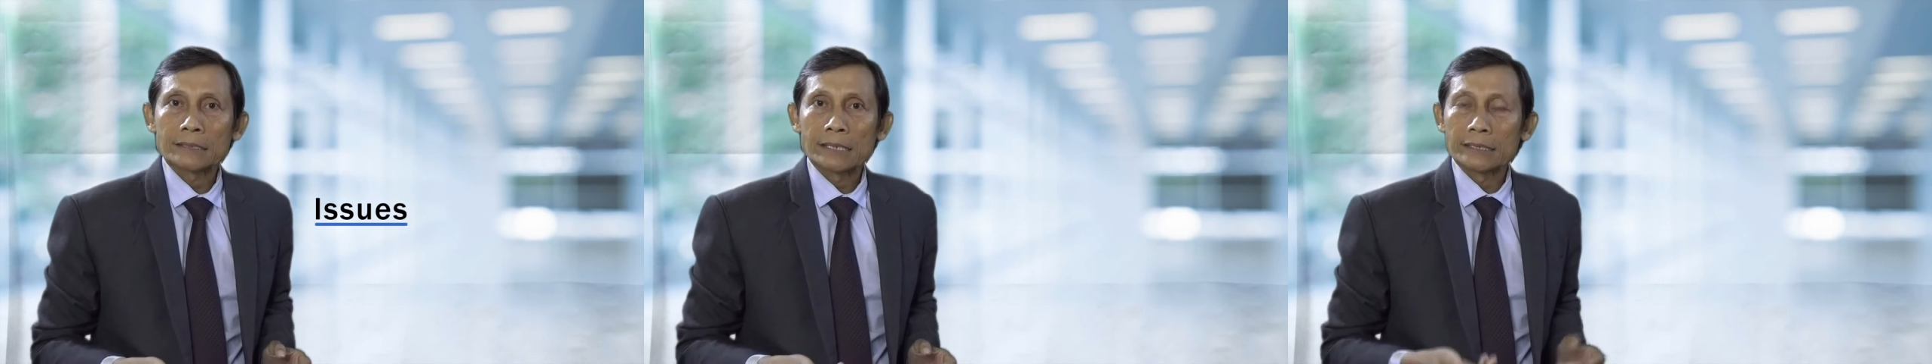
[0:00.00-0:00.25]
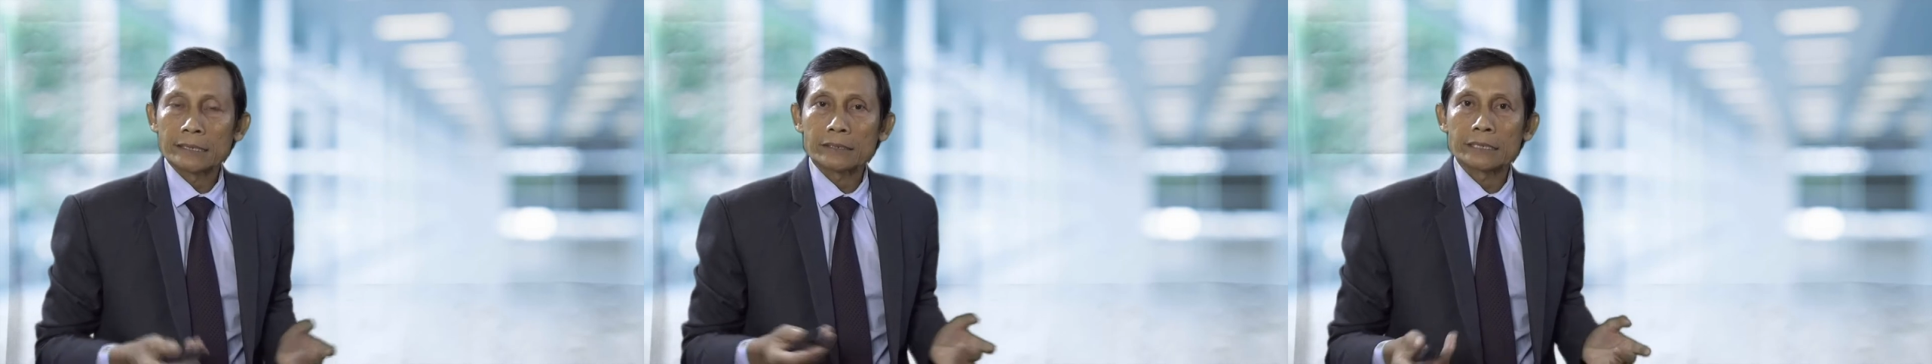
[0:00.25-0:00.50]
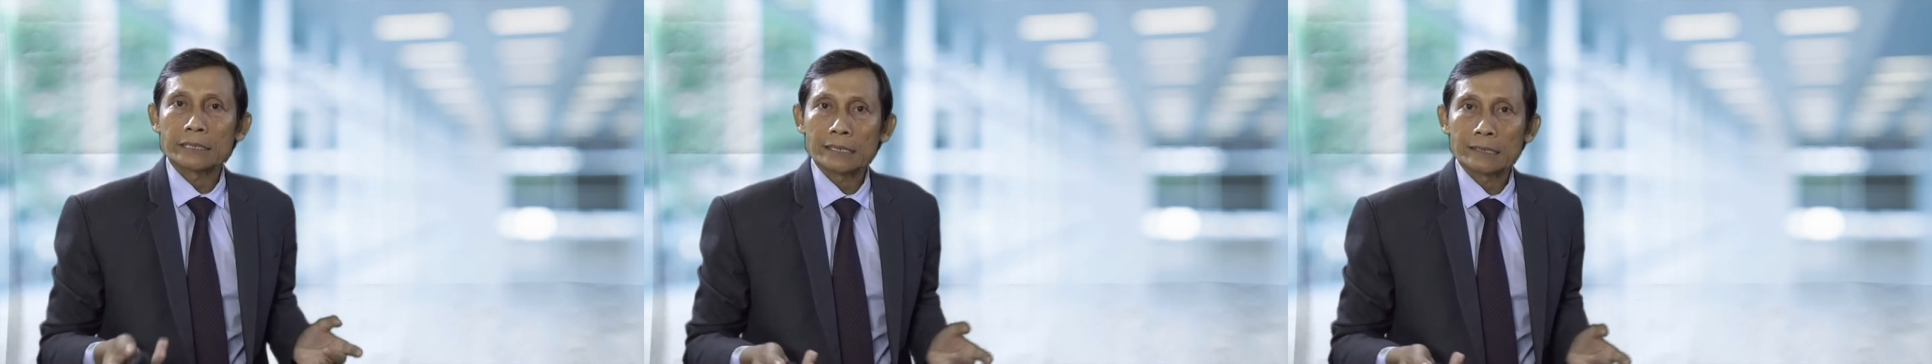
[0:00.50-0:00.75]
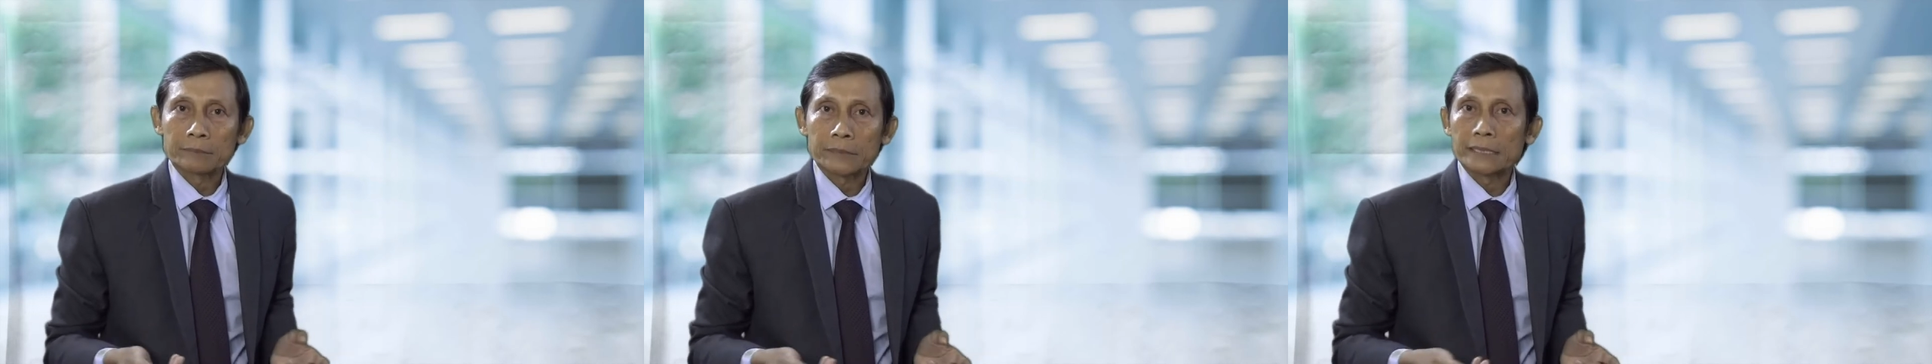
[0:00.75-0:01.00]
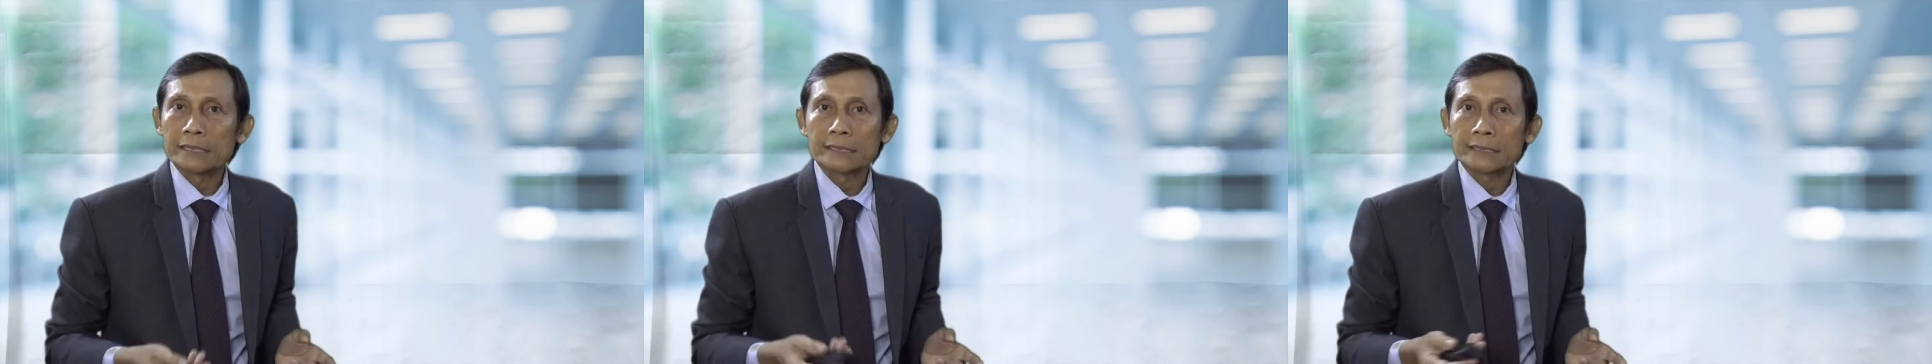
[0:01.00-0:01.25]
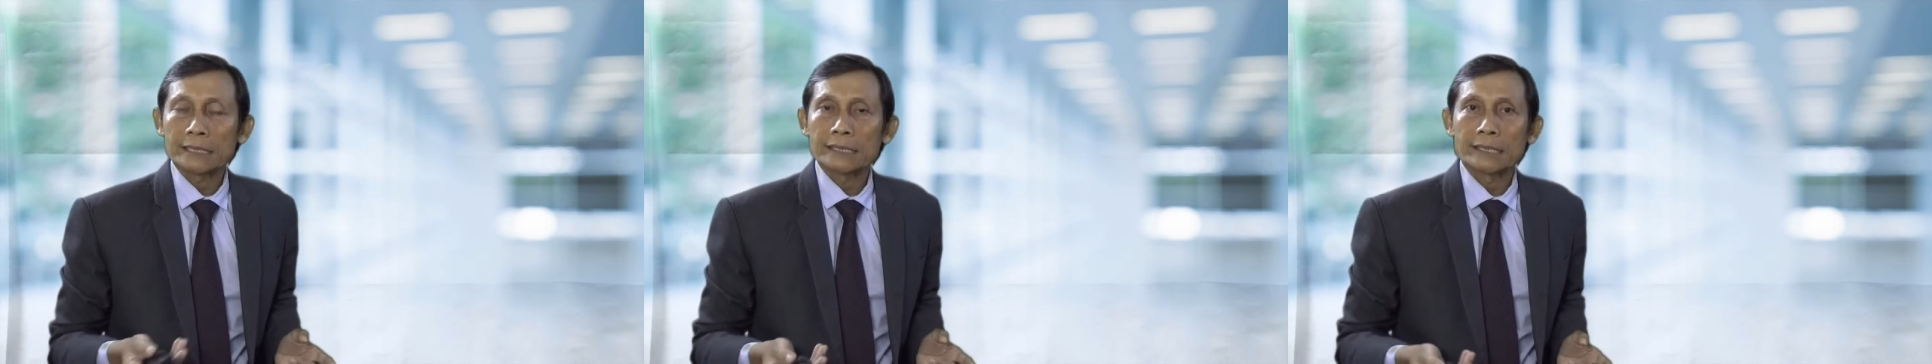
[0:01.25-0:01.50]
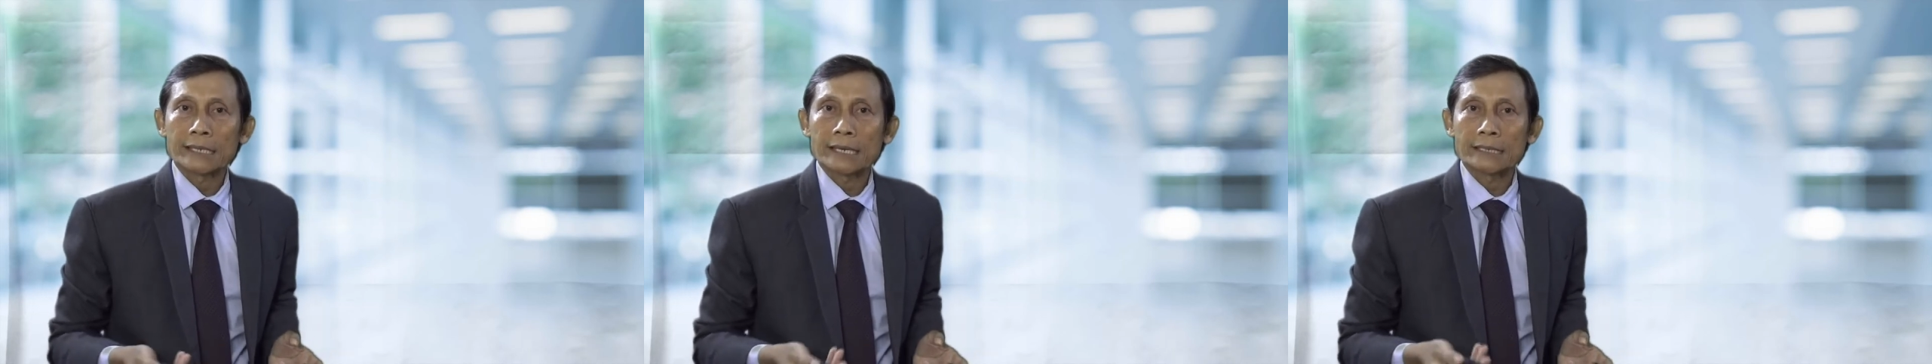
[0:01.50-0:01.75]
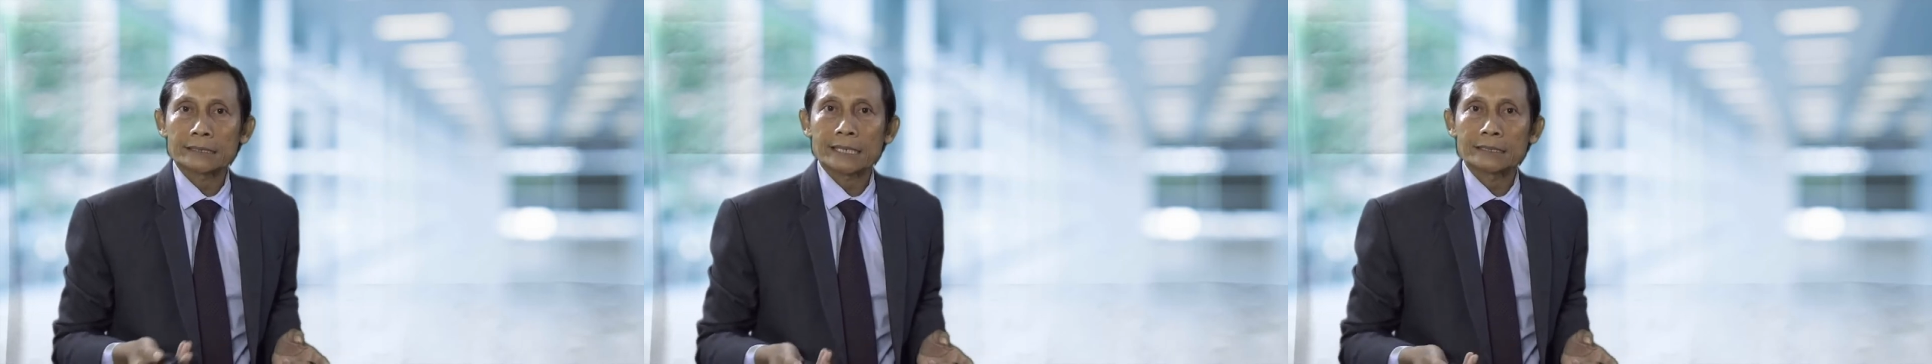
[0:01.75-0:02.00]
in the curriculum, in teaching, learning,
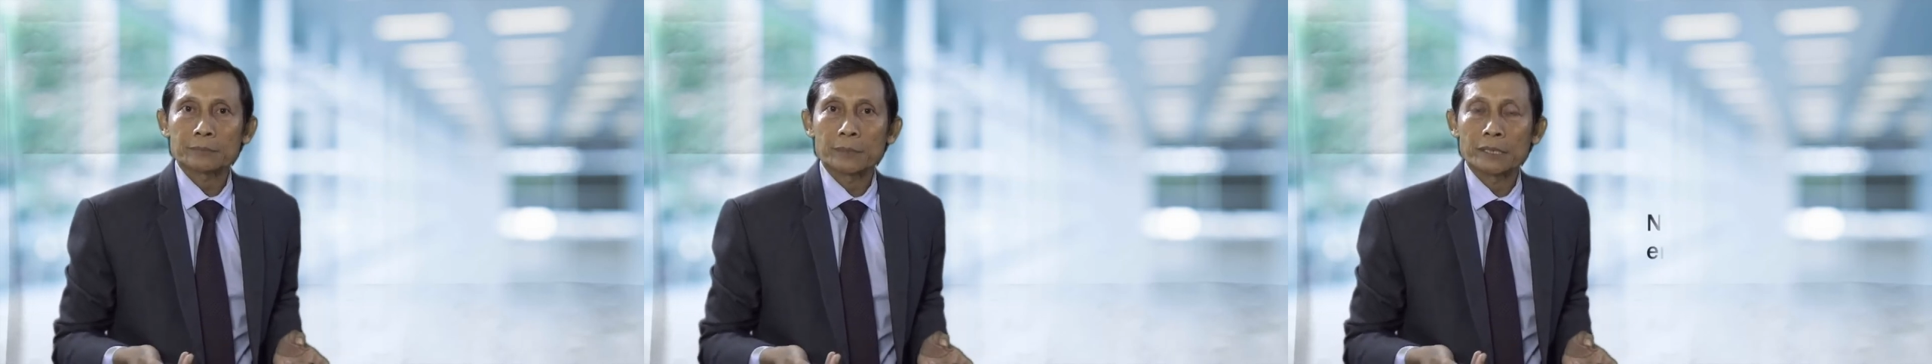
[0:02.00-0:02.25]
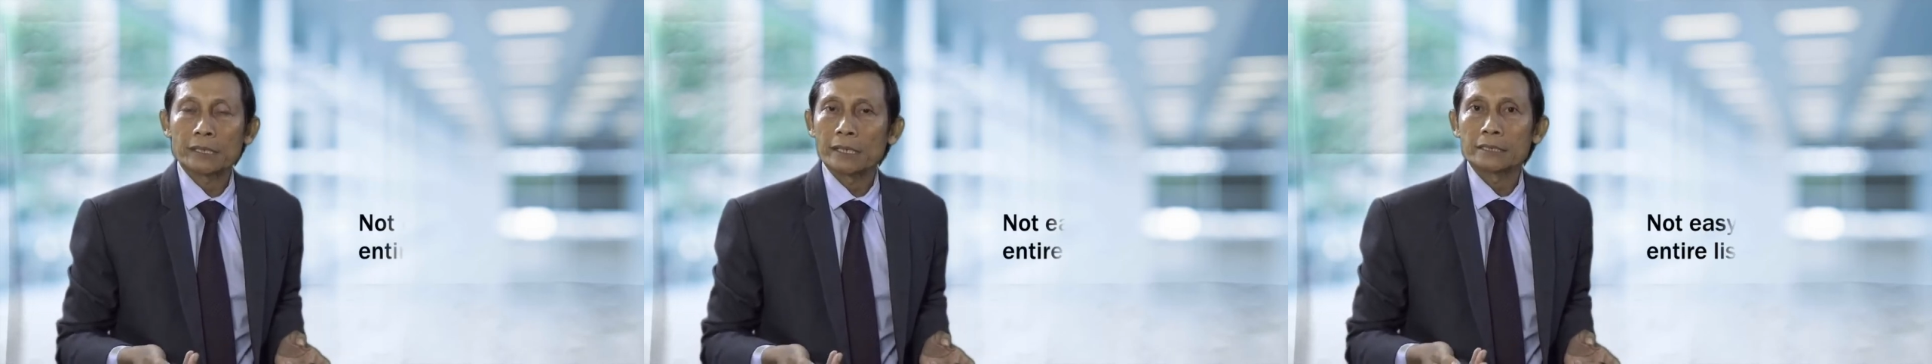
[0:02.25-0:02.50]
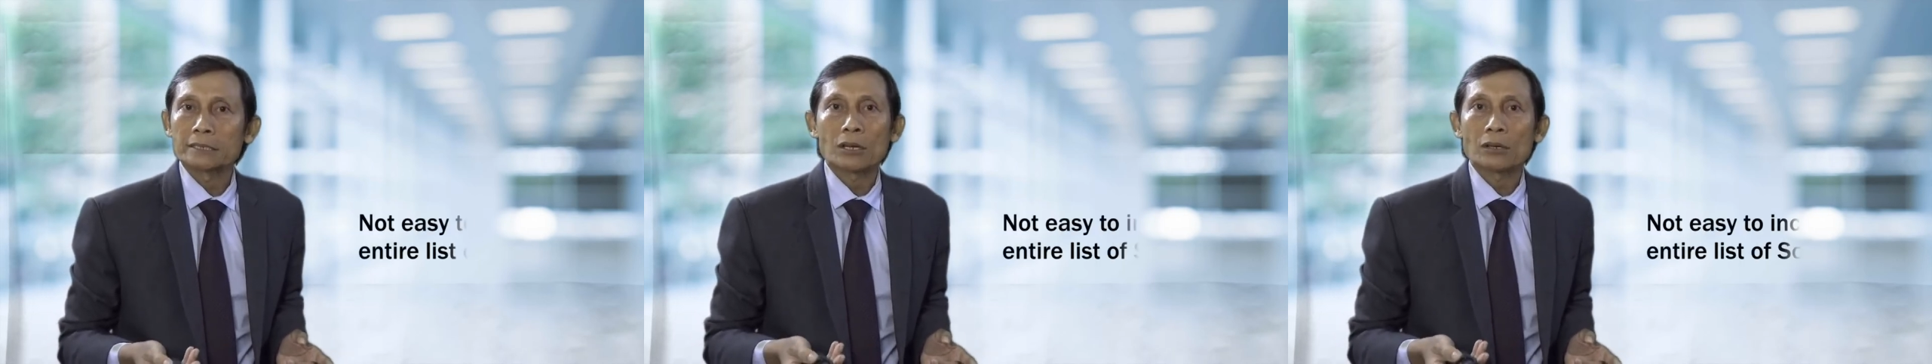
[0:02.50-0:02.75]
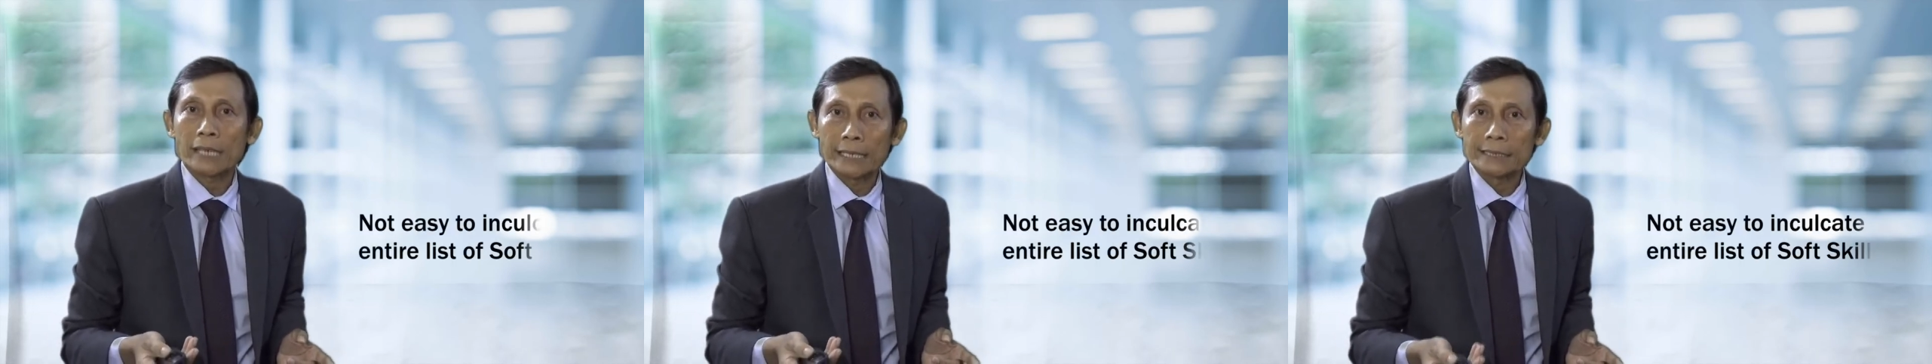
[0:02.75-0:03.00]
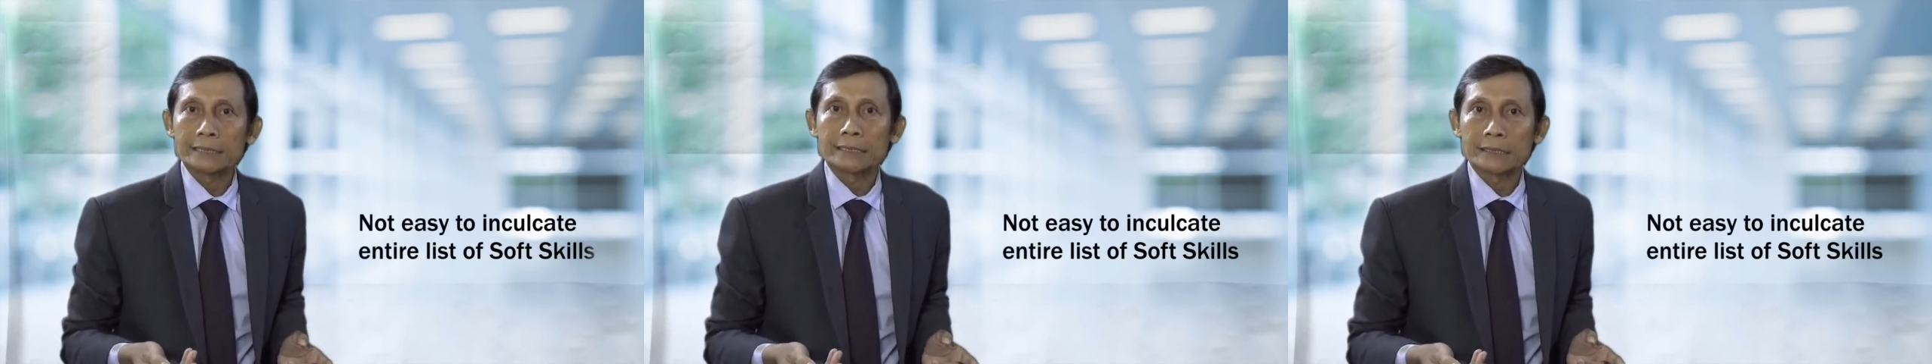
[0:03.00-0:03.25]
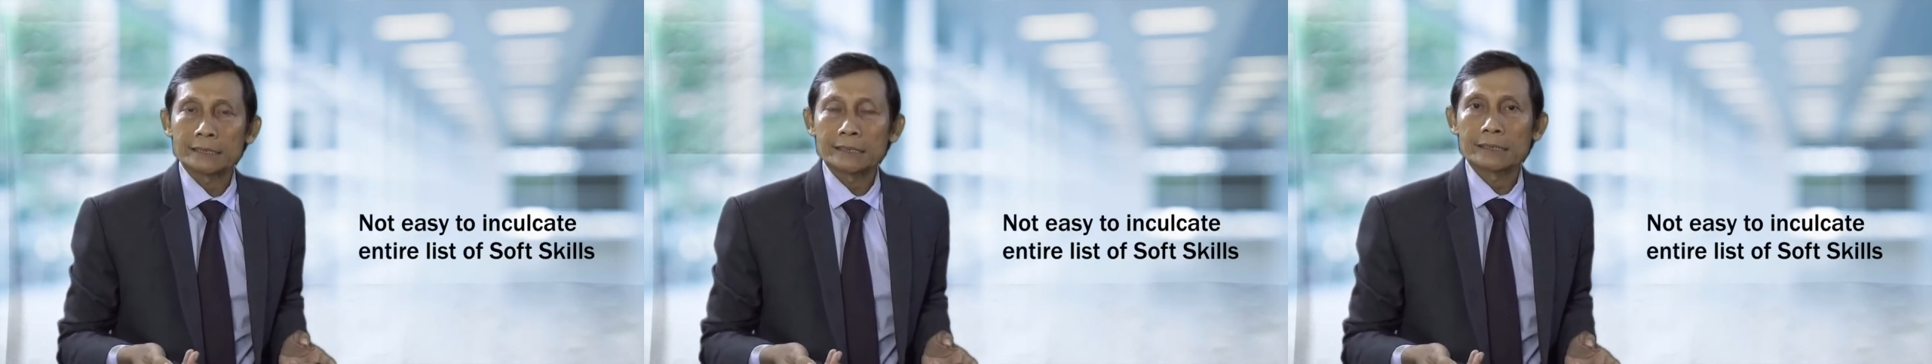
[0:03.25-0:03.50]
and assessment? It's not that easy.